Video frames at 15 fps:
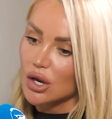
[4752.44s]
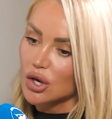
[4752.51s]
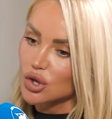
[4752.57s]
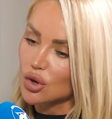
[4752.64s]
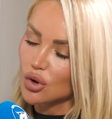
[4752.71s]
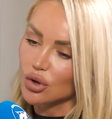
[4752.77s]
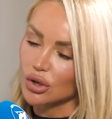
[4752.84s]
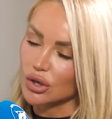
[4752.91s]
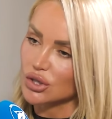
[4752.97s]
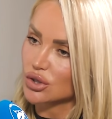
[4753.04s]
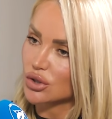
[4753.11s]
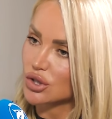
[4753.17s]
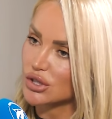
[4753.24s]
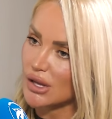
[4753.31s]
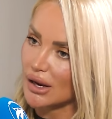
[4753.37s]
you're going to
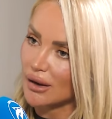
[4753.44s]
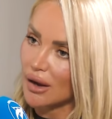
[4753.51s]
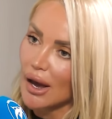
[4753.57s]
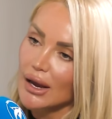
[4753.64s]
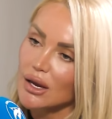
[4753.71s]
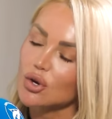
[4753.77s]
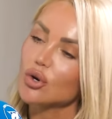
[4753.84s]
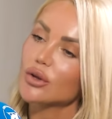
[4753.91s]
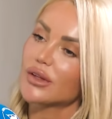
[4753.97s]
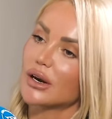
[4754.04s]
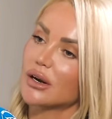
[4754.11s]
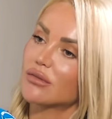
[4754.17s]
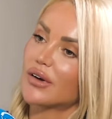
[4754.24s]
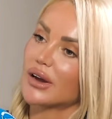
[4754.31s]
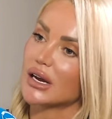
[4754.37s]
touch that guy. You're
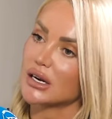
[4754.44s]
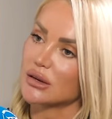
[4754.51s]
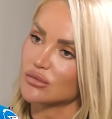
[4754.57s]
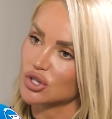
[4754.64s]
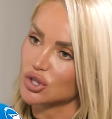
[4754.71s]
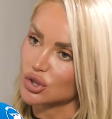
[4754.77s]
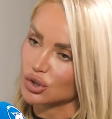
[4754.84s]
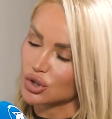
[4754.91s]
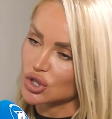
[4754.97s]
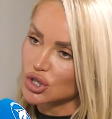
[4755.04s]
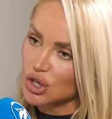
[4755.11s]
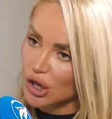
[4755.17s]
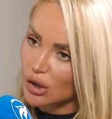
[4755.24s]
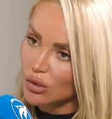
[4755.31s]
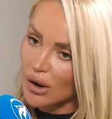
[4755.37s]
then inviting him to
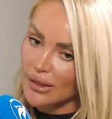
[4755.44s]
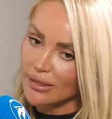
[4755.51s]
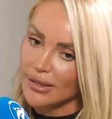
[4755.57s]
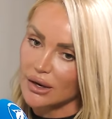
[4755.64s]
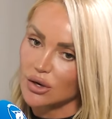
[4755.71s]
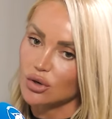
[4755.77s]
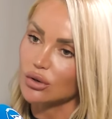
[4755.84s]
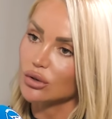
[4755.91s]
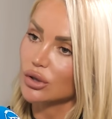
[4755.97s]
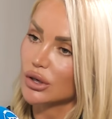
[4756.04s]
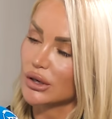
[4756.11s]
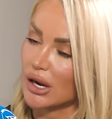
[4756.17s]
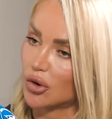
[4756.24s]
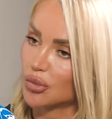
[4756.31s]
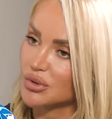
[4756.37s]
touch you, and then you're going
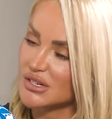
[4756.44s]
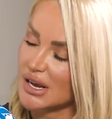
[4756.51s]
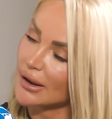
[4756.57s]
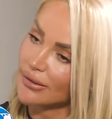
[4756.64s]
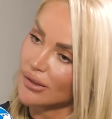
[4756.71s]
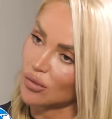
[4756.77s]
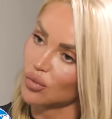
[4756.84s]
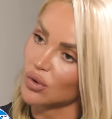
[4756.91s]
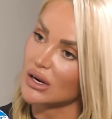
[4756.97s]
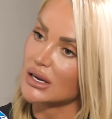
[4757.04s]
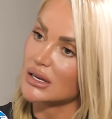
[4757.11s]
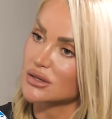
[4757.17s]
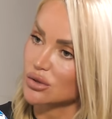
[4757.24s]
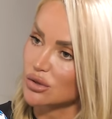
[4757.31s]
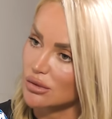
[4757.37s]
to get upset, and then we
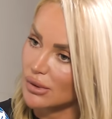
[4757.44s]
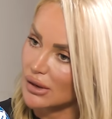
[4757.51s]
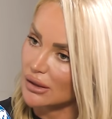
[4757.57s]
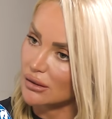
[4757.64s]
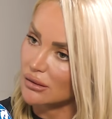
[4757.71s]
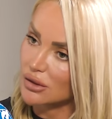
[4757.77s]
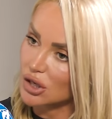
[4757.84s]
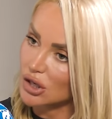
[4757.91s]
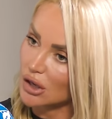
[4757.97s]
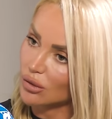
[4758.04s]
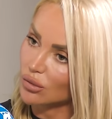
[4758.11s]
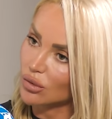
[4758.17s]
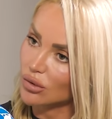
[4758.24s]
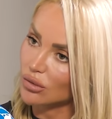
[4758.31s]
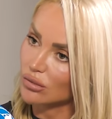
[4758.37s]
need to come in and you
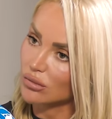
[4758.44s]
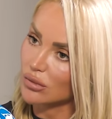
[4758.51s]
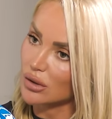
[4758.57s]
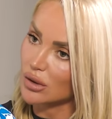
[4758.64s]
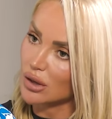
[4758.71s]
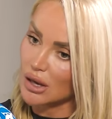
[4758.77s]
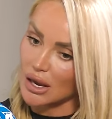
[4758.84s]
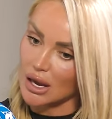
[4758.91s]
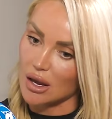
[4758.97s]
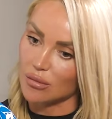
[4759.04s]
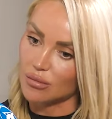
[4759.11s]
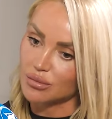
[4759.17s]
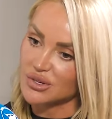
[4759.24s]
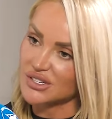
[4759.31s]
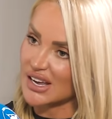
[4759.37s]
know
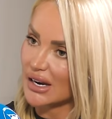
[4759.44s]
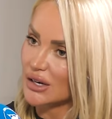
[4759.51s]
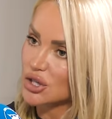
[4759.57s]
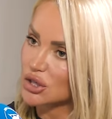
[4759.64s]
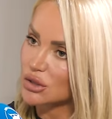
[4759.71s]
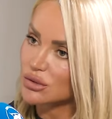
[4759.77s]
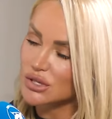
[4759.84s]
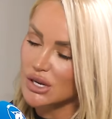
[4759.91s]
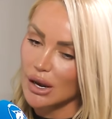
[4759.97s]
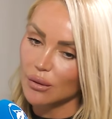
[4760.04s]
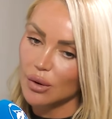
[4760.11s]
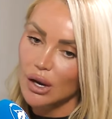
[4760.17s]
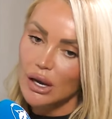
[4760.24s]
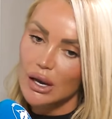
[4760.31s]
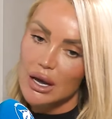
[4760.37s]
um, protect you.
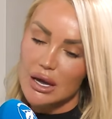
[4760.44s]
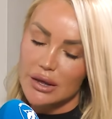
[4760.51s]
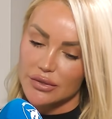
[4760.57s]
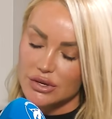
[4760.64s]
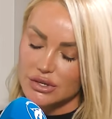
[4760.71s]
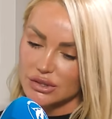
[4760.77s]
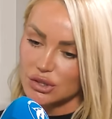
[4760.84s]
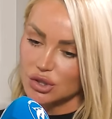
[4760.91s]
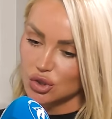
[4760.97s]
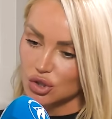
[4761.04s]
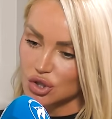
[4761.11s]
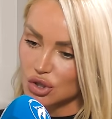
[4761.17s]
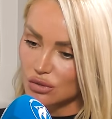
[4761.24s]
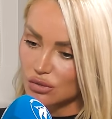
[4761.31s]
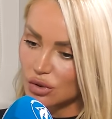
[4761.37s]
So there's the
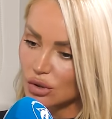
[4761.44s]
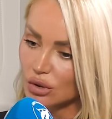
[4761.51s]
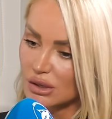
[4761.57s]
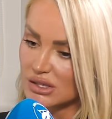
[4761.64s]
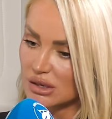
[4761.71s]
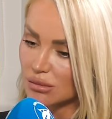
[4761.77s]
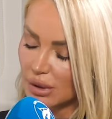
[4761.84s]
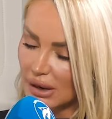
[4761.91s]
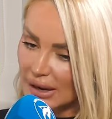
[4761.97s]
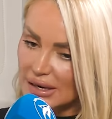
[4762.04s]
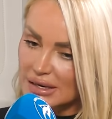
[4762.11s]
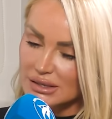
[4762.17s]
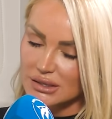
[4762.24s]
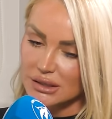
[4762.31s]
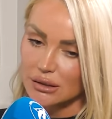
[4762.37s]
touch and rule is in
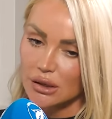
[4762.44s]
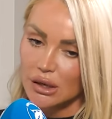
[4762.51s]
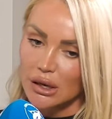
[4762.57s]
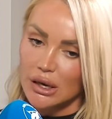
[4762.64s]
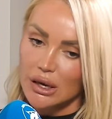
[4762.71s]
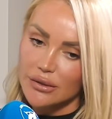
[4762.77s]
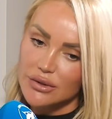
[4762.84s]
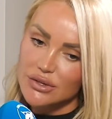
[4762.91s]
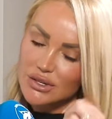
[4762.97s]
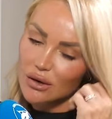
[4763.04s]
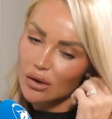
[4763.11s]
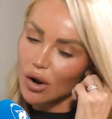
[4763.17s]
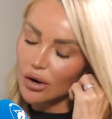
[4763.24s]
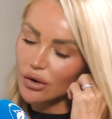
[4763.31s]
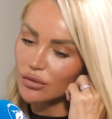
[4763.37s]
place, and there's a
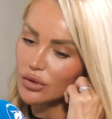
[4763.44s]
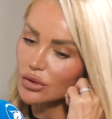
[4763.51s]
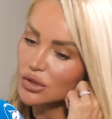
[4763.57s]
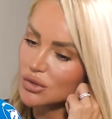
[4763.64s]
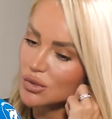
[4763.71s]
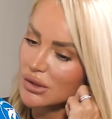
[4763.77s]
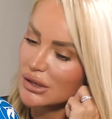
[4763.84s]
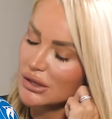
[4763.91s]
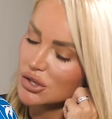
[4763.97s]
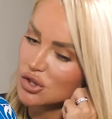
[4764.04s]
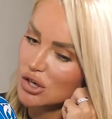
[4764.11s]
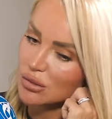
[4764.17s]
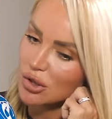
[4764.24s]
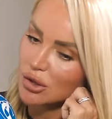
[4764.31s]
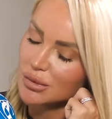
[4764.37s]
lot of rules within a
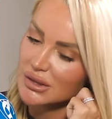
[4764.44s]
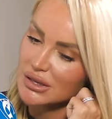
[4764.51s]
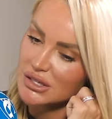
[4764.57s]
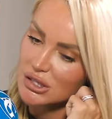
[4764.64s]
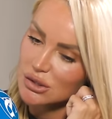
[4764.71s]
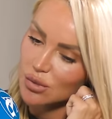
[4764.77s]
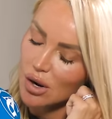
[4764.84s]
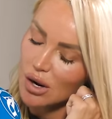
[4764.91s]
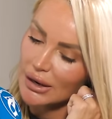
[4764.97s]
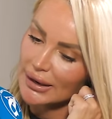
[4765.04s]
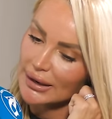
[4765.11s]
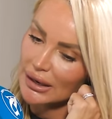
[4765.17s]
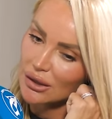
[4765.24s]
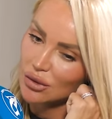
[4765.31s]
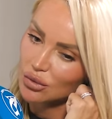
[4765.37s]
strip club. And this is what
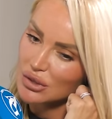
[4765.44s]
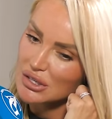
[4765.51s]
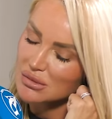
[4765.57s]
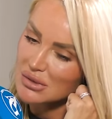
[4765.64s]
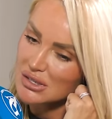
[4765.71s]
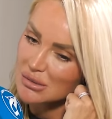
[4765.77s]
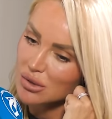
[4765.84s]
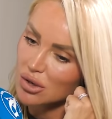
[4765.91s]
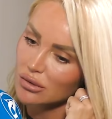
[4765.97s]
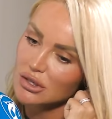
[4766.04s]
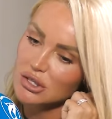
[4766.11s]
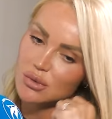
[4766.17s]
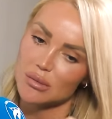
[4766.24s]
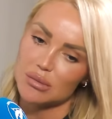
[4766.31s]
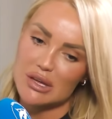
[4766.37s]
like annoys me to be
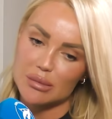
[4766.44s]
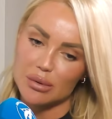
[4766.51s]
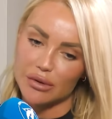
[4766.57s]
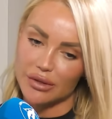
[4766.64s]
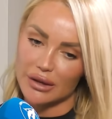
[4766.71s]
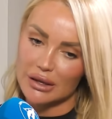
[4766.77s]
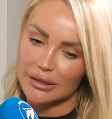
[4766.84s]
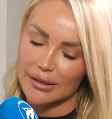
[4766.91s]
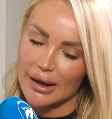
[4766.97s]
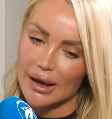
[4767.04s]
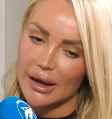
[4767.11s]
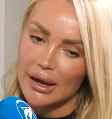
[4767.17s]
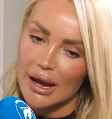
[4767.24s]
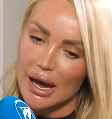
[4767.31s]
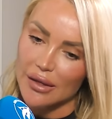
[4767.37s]
honest. When people think
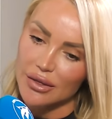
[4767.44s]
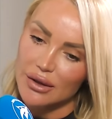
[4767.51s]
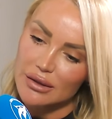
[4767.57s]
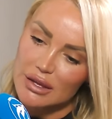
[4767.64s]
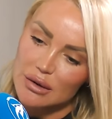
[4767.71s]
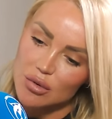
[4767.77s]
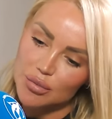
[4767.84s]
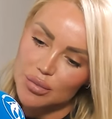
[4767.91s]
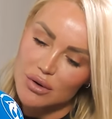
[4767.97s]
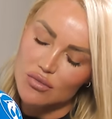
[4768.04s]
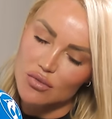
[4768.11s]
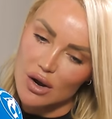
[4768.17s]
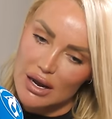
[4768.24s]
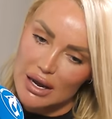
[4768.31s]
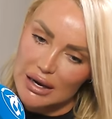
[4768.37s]
that, I think they would be
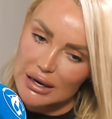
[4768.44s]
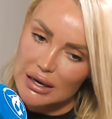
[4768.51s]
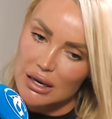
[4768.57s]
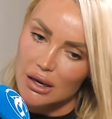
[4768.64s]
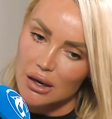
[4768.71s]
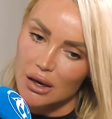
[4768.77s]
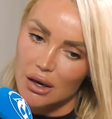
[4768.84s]
really.